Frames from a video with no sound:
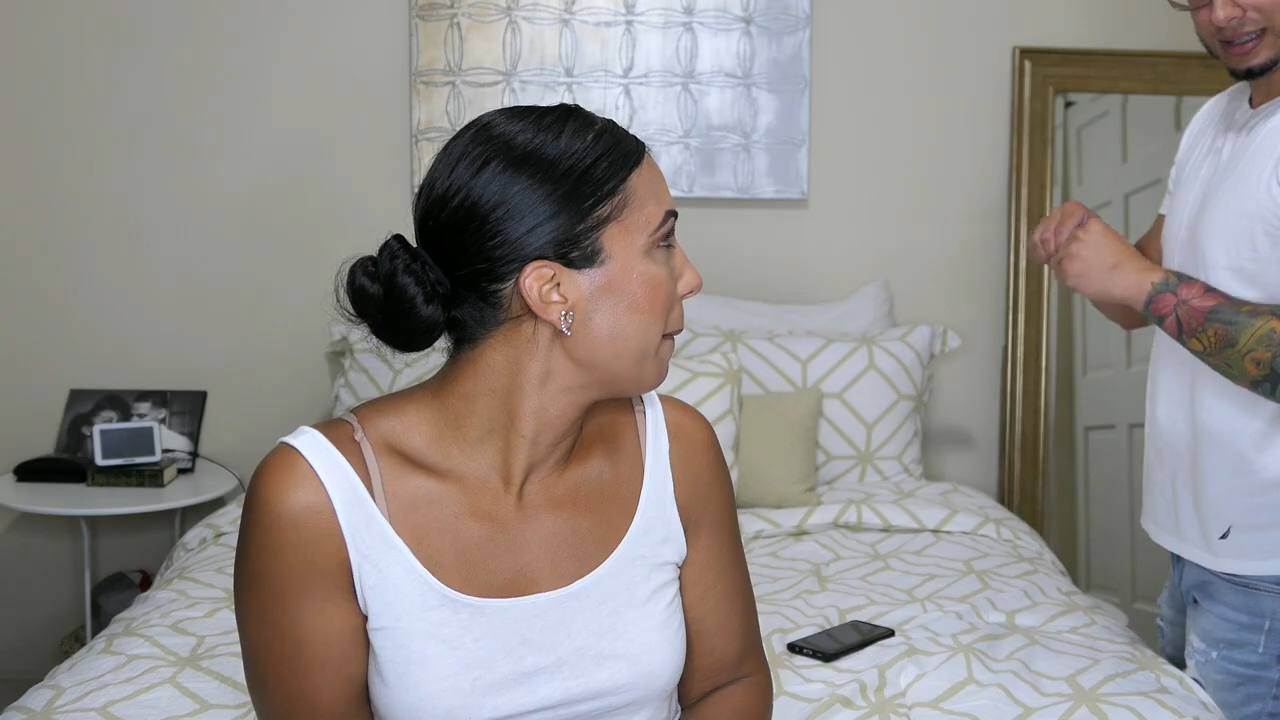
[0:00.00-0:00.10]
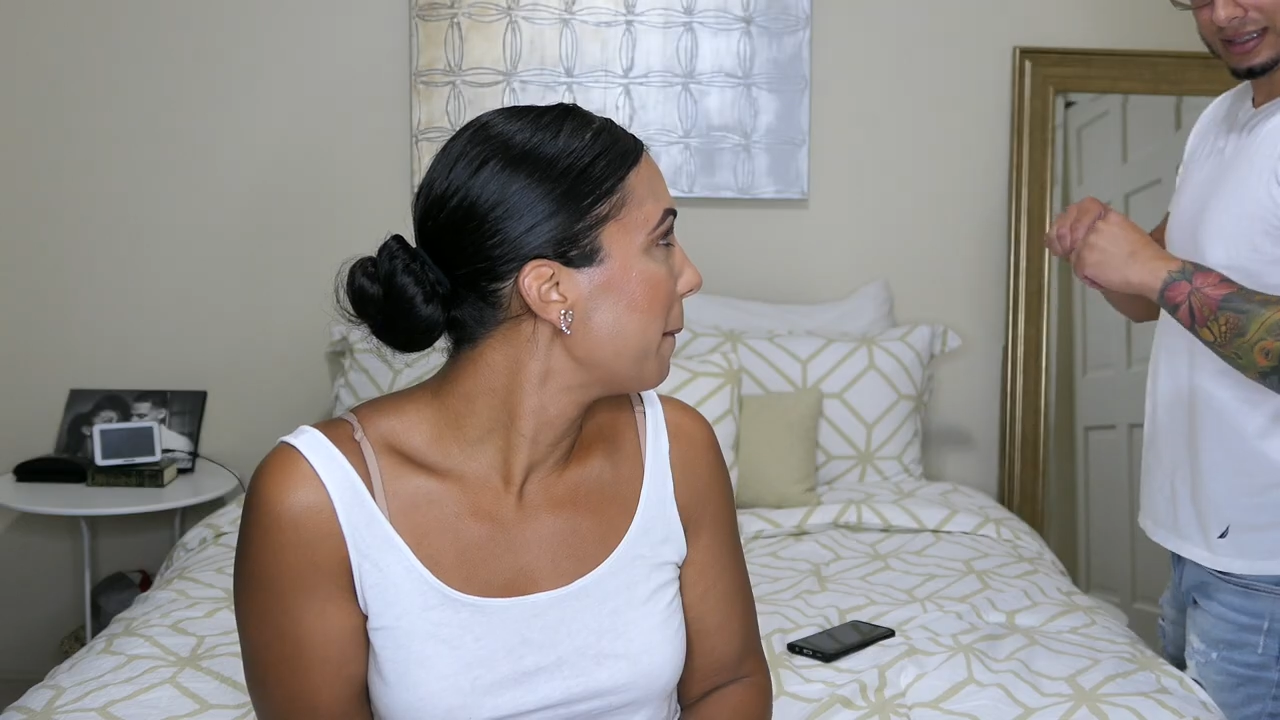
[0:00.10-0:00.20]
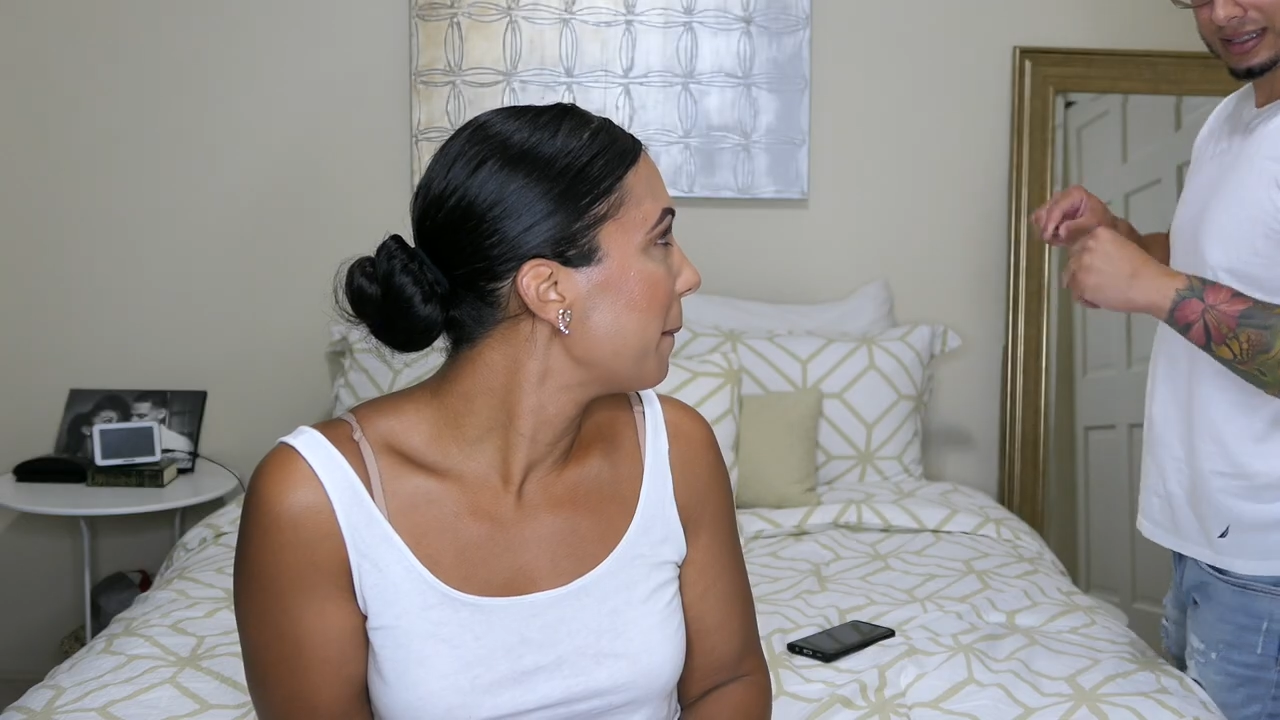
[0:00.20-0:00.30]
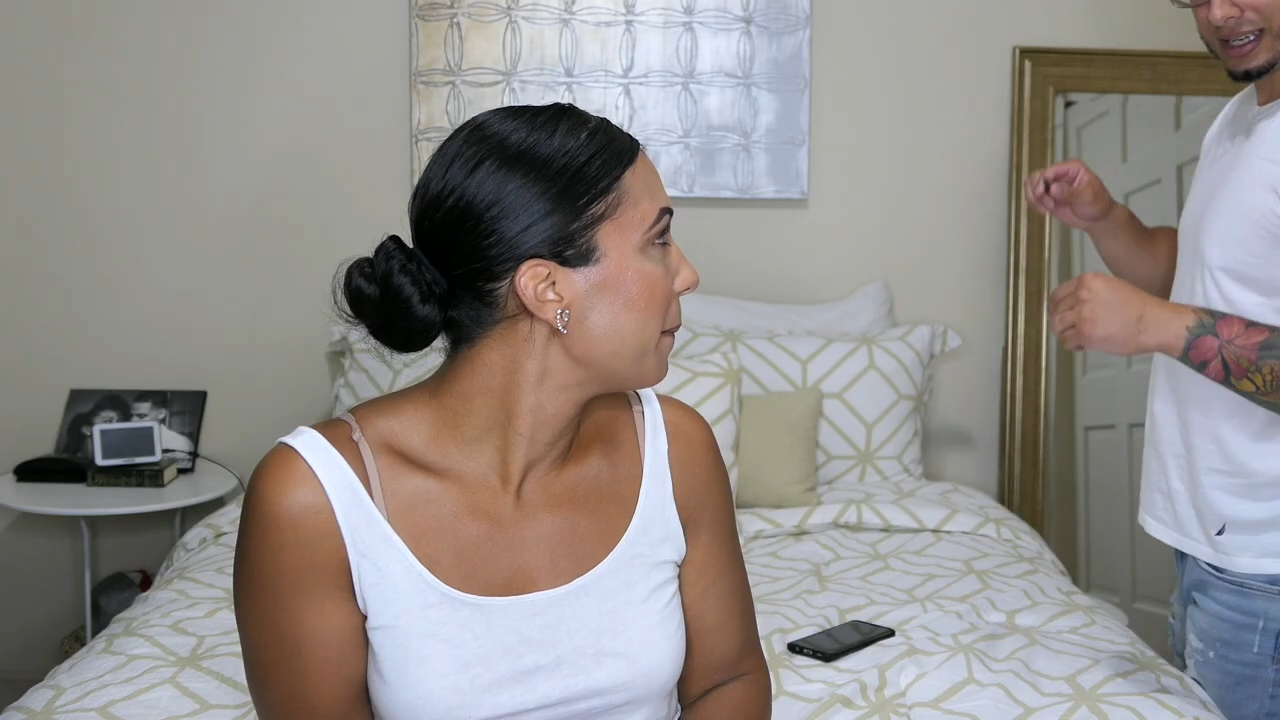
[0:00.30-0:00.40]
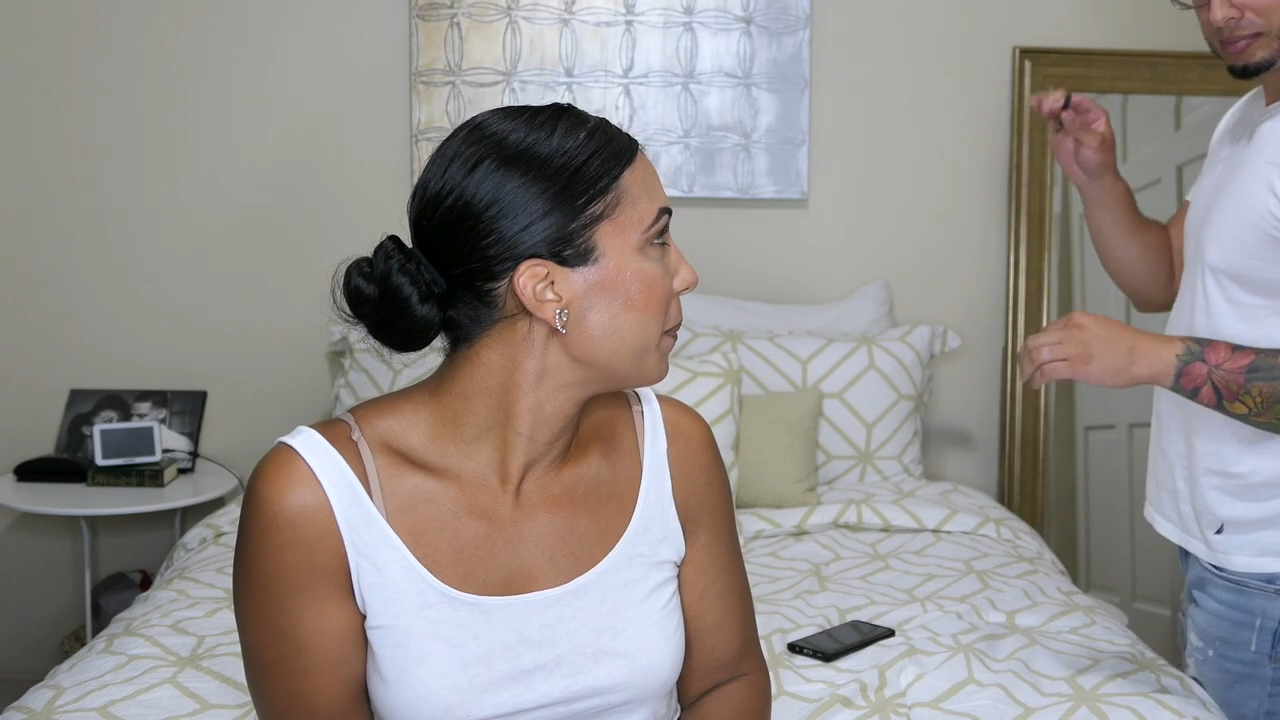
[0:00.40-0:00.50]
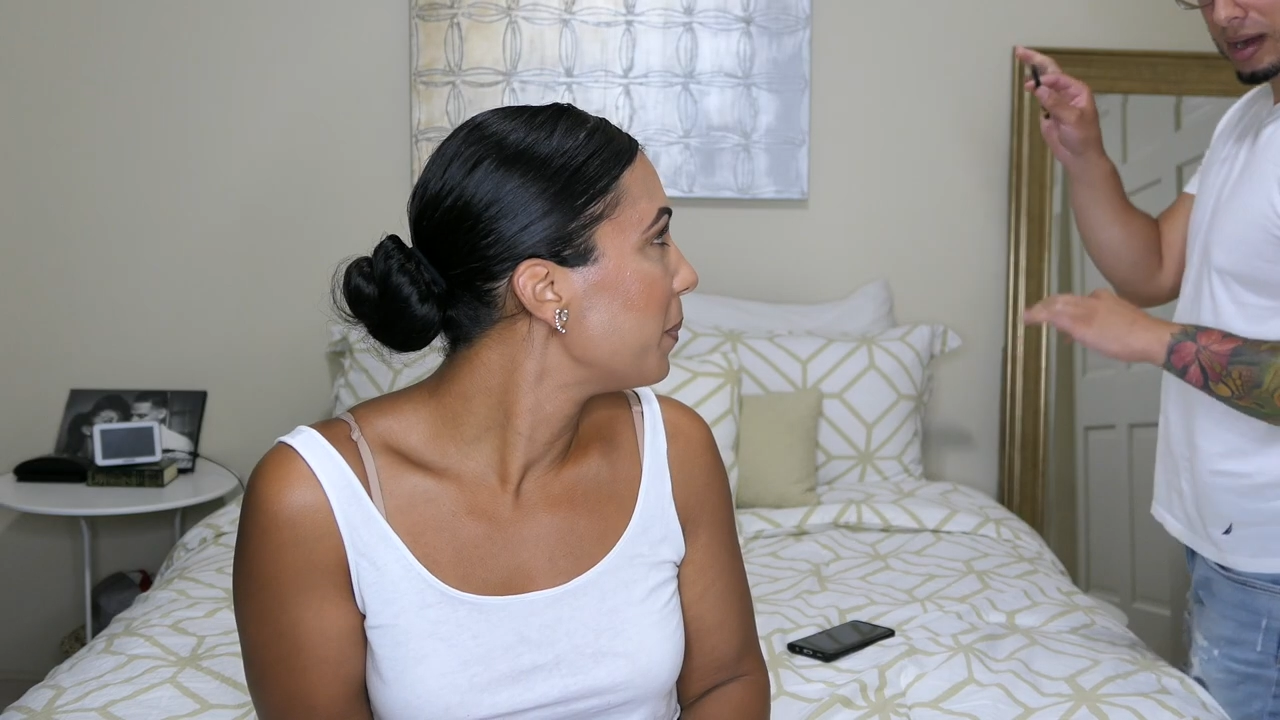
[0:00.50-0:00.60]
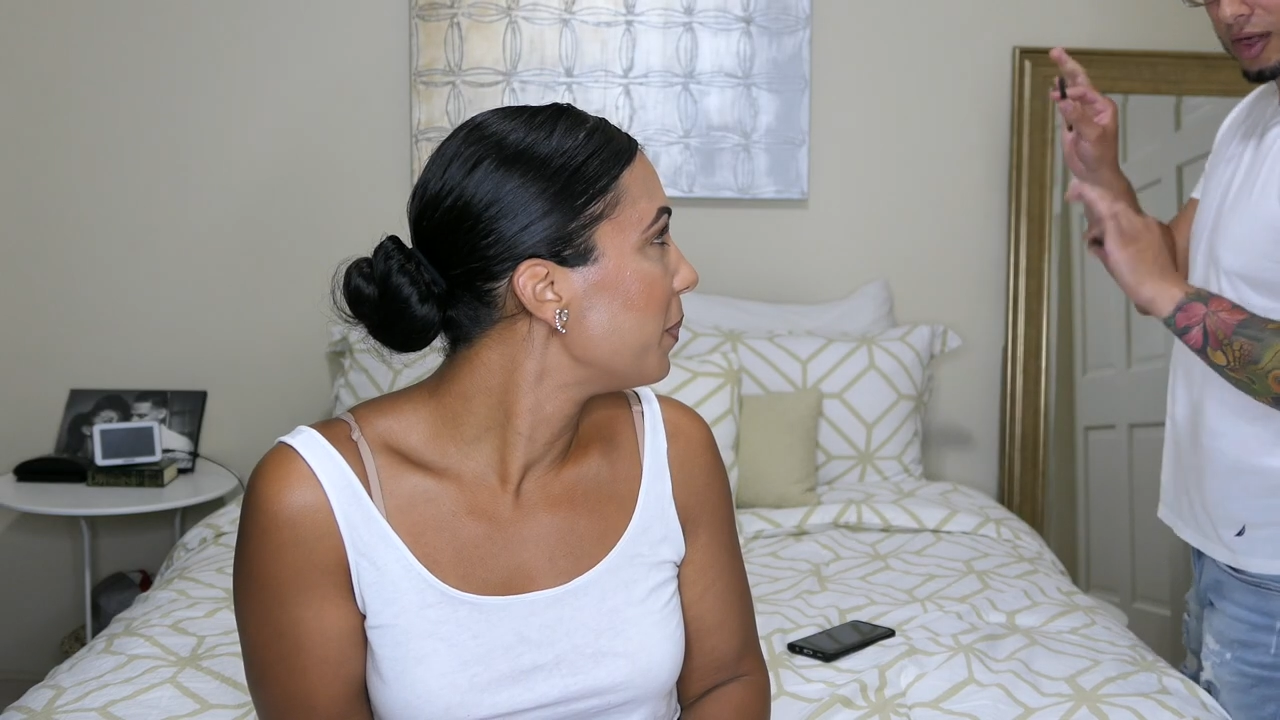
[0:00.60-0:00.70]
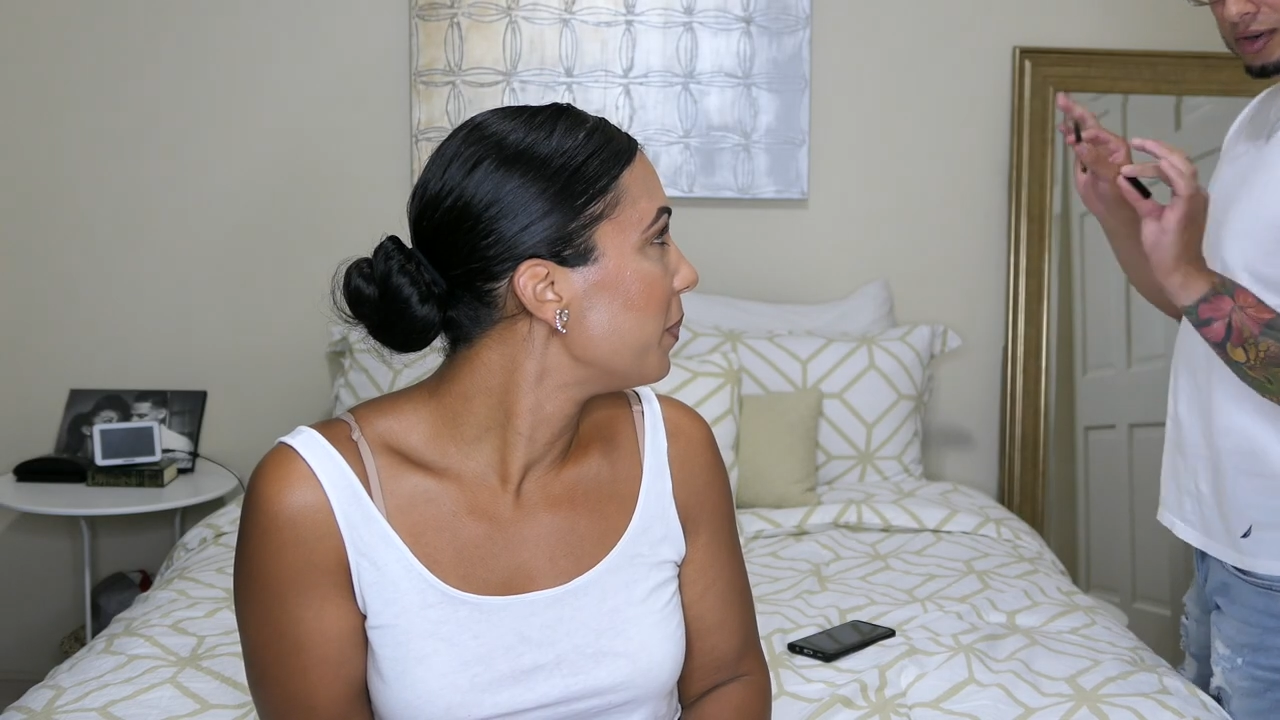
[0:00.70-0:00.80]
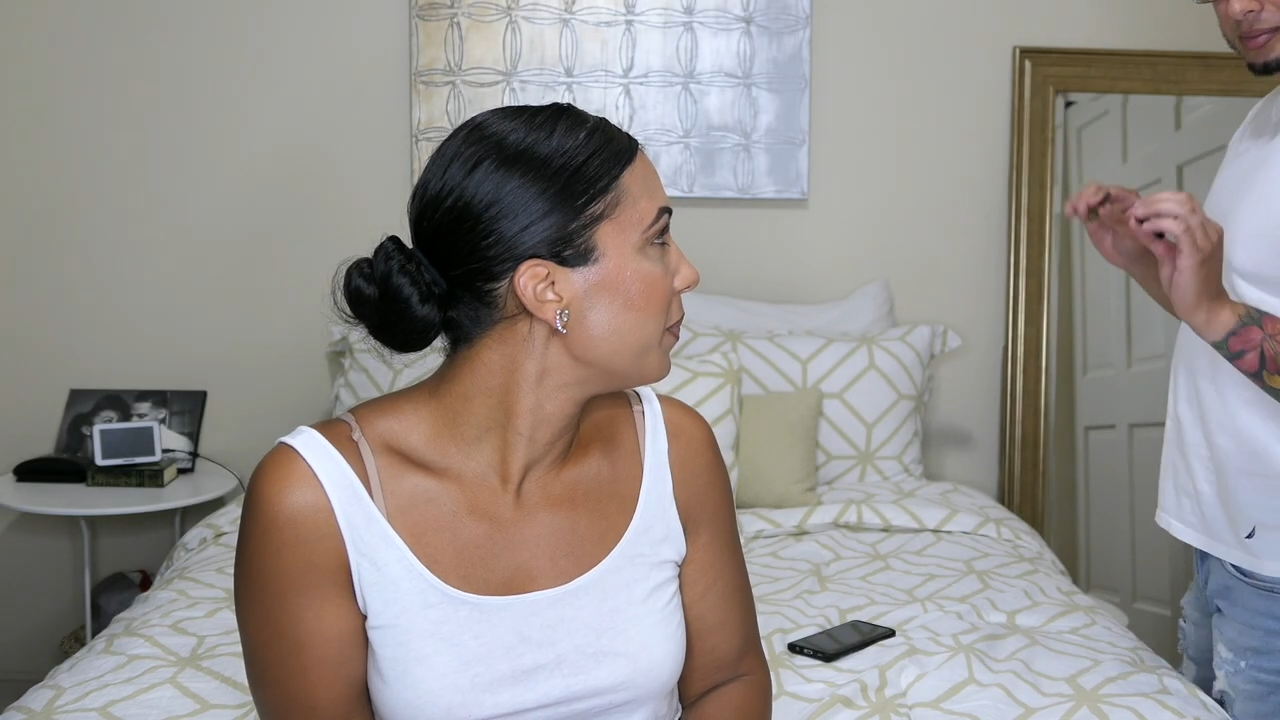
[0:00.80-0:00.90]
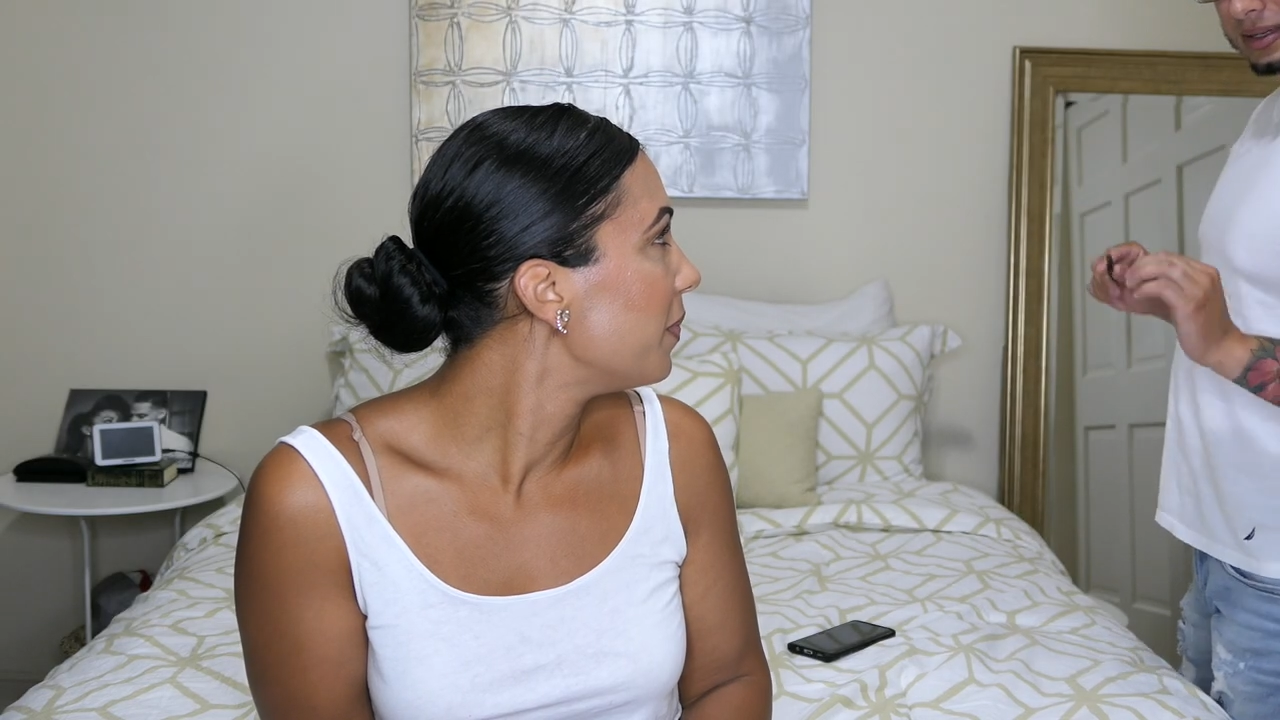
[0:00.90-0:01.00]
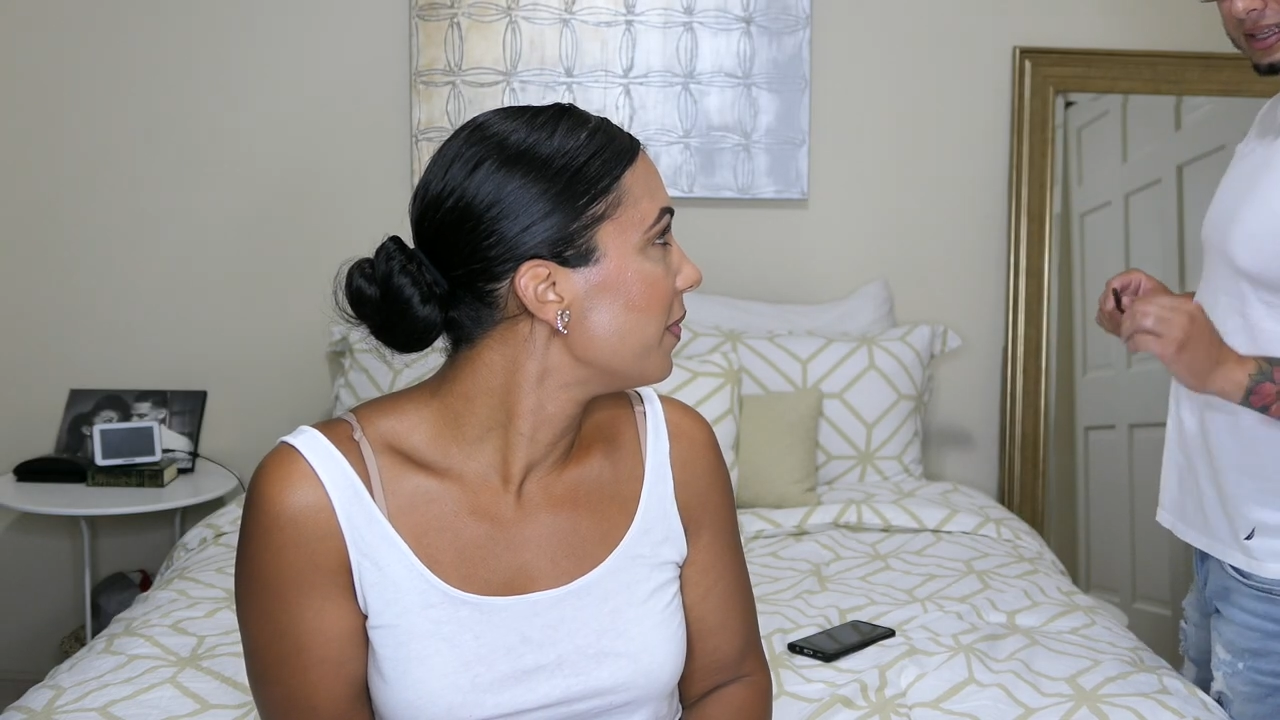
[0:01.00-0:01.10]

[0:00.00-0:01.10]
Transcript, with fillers: it's kind of bothering me